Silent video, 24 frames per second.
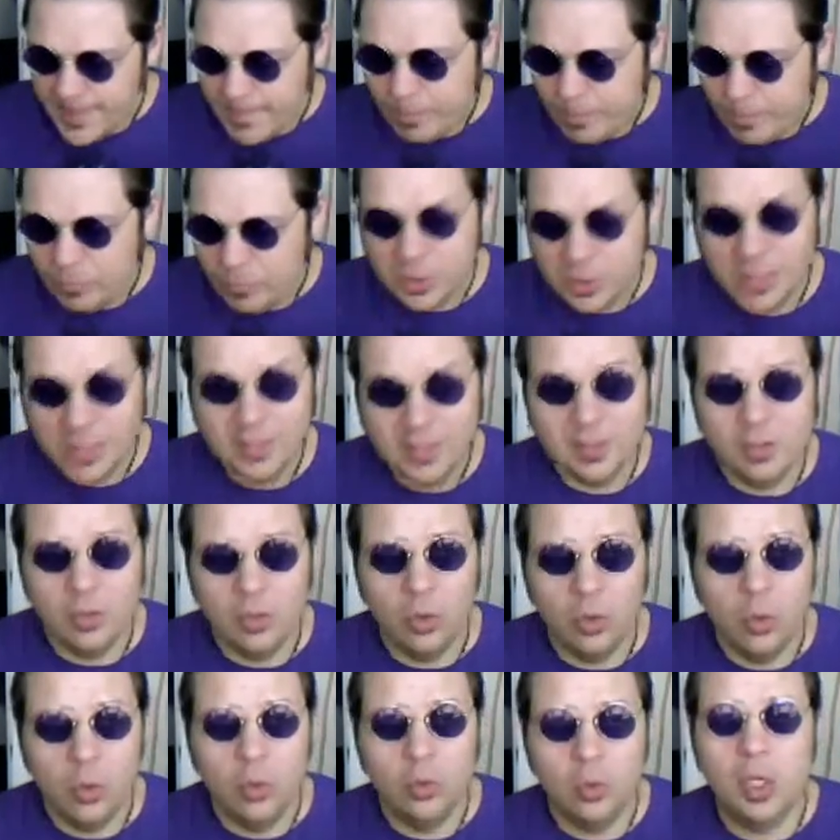So that's to go
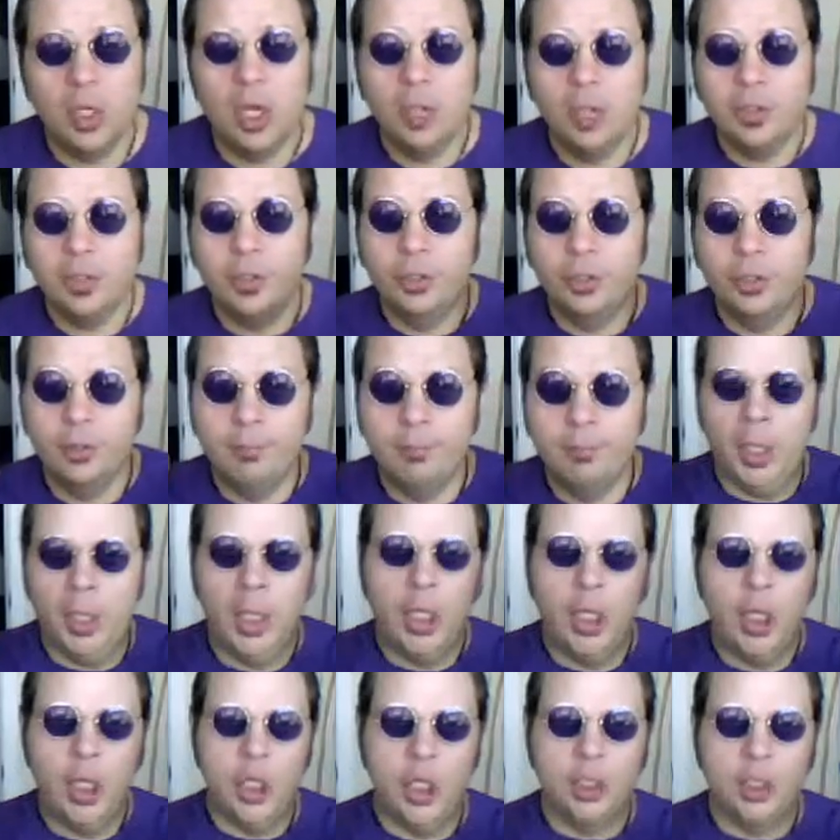hold on to your
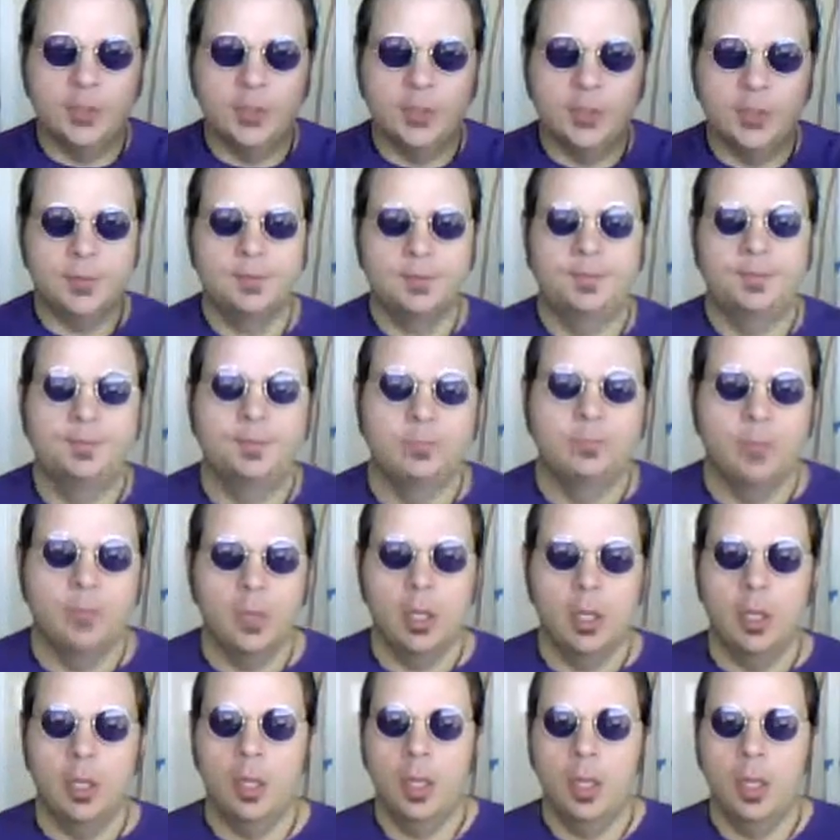balls.
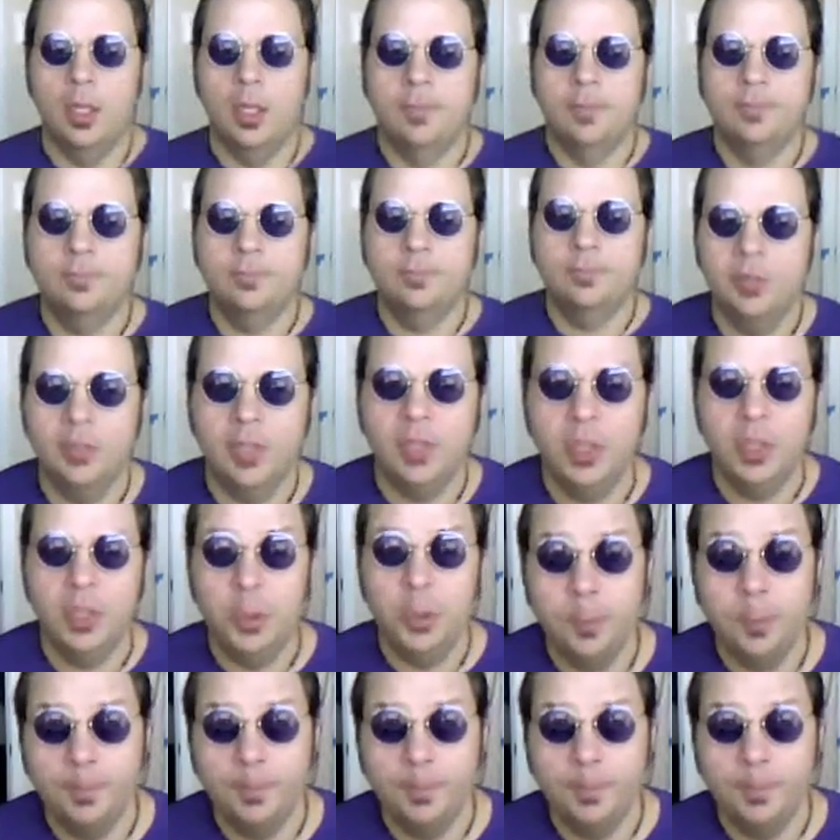So,